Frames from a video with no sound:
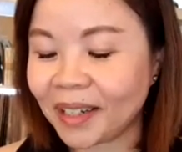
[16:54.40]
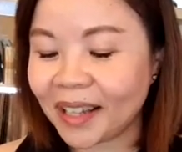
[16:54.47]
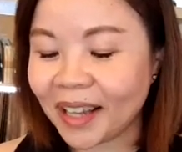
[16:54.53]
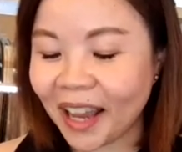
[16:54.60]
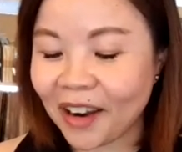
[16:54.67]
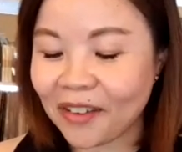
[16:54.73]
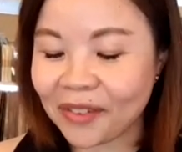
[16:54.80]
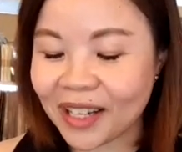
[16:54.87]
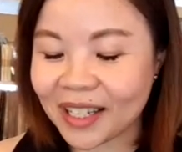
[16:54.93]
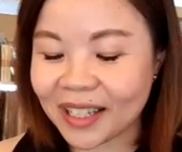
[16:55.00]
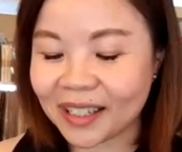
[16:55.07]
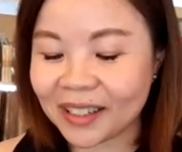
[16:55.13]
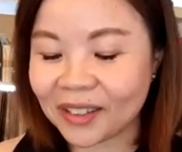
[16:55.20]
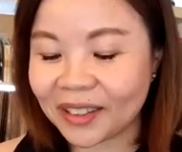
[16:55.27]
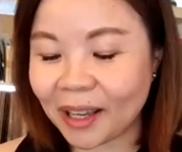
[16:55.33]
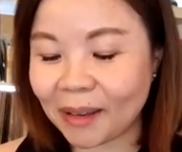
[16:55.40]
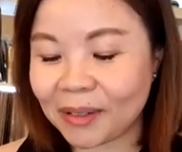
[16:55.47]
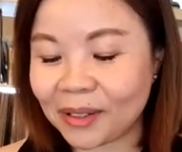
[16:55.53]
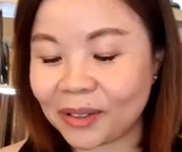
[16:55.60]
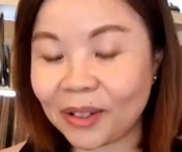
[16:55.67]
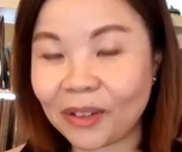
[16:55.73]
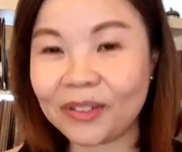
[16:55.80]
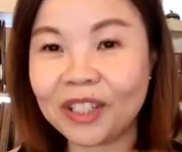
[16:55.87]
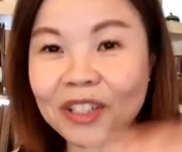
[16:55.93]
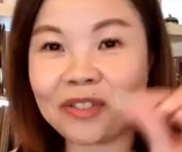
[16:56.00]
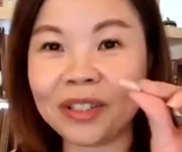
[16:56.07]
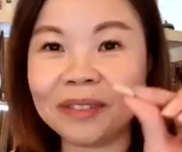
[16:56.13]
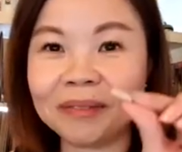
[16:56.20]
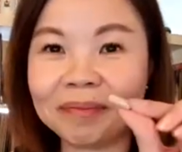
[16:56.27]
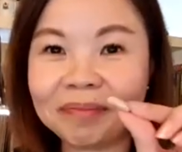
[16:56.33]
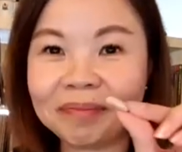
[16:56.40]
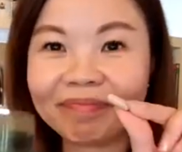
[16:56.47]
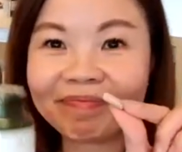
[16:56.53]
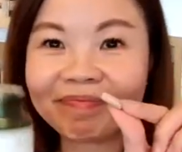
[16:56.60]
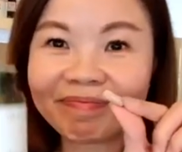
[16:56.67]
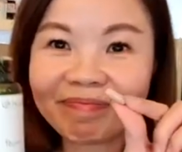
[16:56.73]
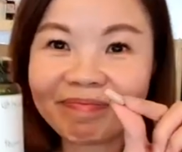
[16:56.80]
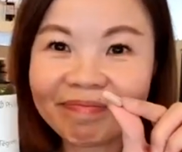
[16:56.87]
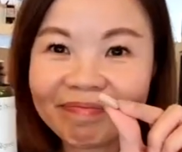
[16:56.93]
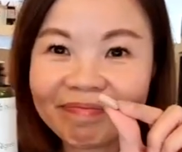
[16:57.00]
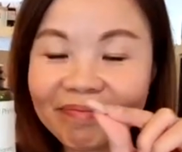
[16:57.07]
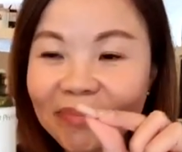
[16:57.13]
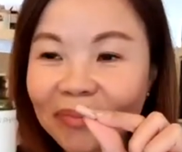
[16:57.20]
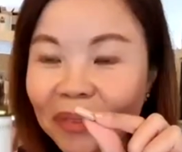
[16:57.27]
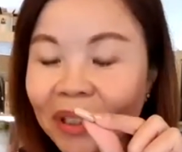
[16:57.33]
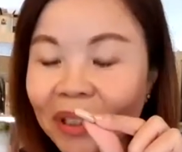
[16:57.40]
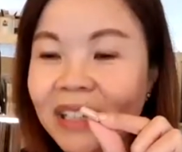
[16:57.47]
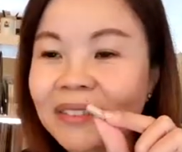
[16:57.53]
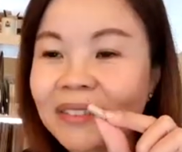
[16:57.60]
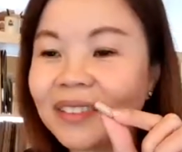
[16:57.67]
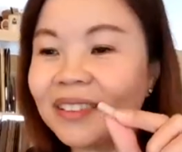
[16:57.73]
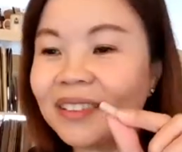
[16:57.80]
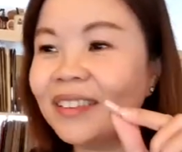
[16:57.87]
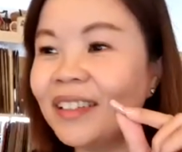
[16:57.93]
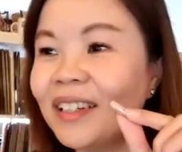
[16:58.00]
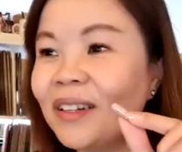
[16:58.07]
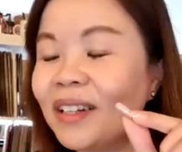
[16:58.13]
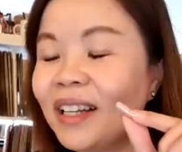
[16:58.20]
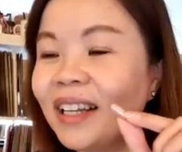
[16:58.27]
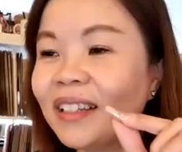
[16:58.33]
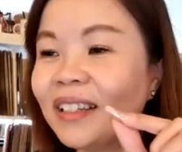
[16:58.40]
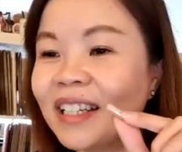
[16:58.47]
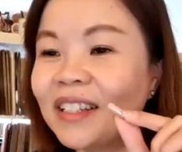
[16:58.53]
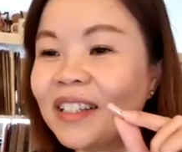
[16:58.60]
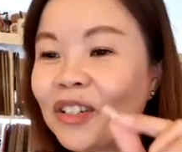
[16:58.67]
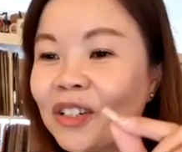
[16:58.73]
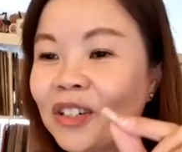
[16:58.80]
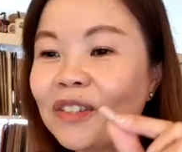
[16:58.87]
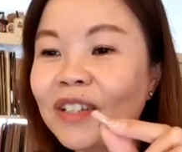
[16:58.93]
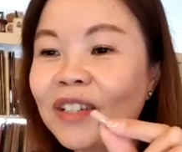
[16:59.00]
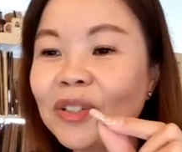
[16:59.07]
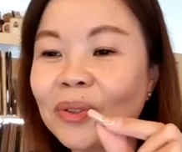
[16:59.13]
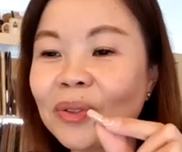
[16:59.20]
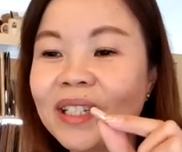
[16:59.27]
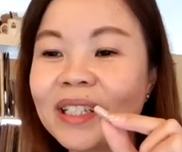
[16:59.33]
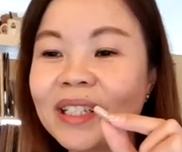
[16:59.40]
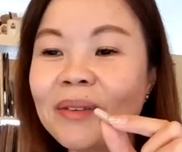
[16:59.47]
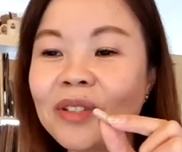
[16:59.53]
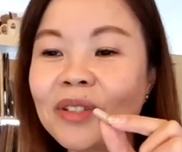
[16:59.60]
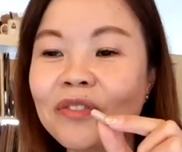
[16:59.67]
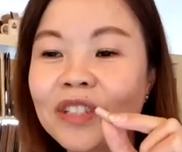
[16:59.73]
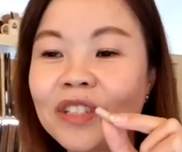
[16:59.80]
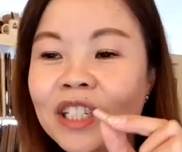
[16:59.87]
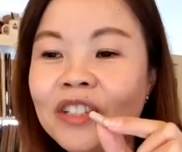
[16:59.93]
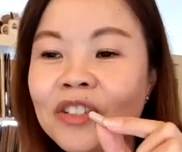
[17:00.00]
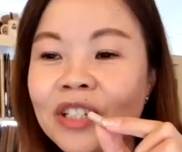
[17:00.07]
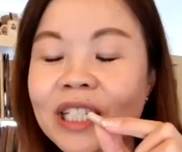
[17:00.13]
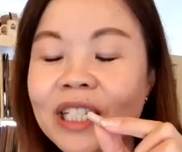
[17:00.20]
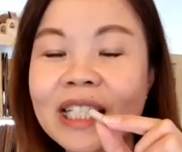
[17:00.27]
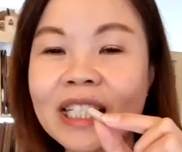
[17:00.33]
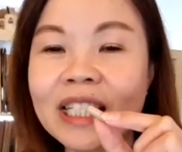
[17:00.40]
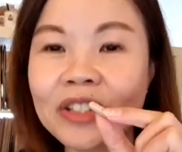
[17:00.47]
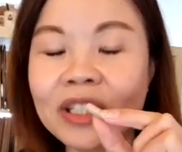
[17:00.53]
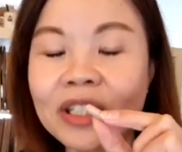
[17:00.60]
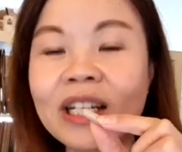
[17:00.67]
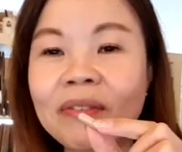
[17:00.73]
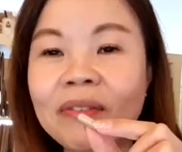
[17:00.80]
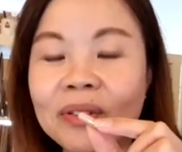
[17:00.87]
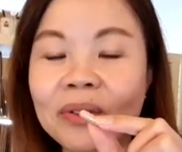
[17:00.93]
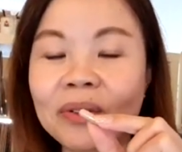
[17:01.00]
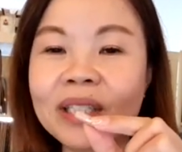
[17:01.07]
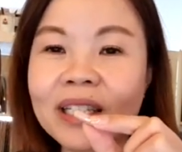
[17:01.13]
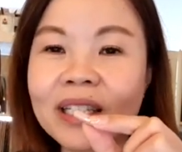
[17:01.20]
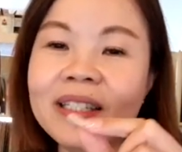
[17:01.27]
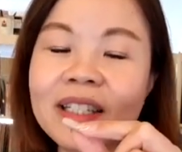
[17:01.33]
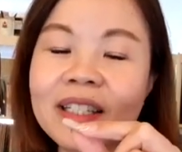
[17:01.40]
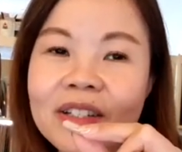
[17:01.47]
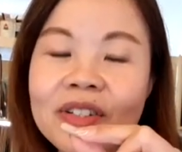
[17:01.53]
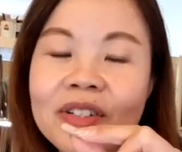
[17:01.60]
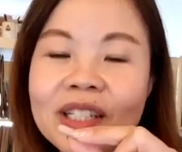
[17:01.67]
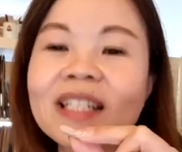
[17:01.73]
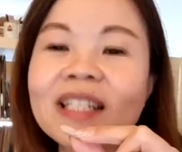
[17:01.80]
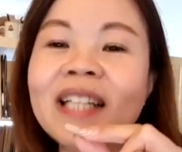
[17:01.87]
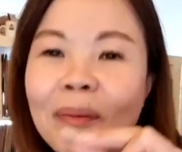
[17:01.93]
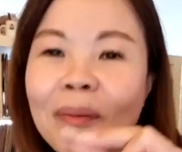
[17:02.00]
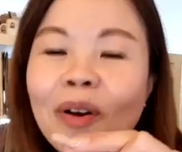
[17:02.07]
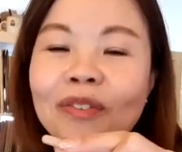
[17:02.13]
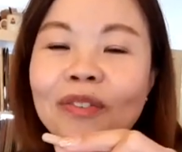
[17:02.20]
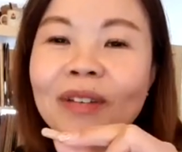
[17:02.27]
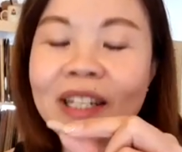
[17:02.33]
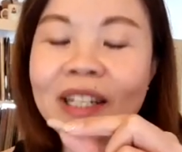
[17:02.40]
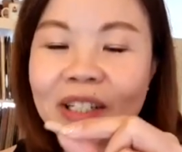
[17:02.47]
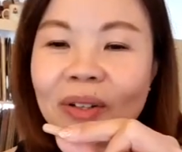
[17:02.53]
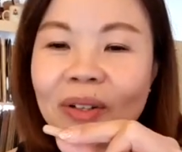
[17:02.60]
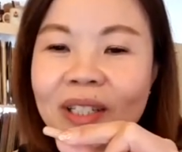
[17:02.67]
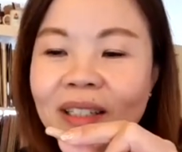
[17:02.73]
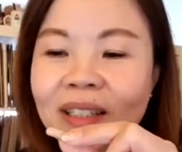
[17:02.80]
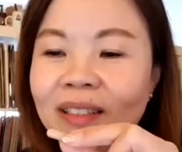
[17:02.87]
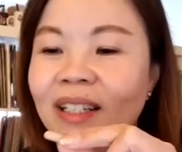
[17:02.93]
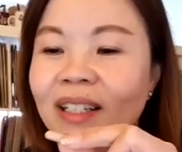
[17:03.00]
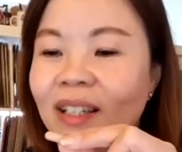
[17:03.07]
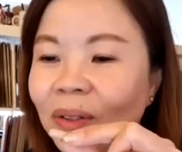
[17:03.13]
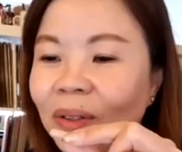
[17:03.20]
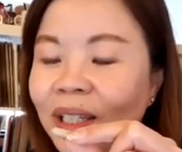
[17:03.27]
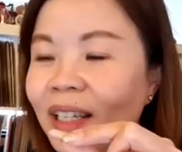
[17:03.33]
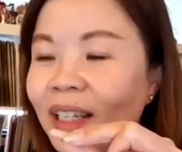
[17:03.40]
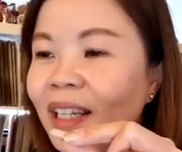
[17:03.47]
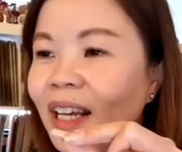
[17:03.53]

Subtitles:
every single capsule of Tegreen, okay, is equivalent to, in terms of EGCG levels. So the EGCG is a type of antioxidant. Okay,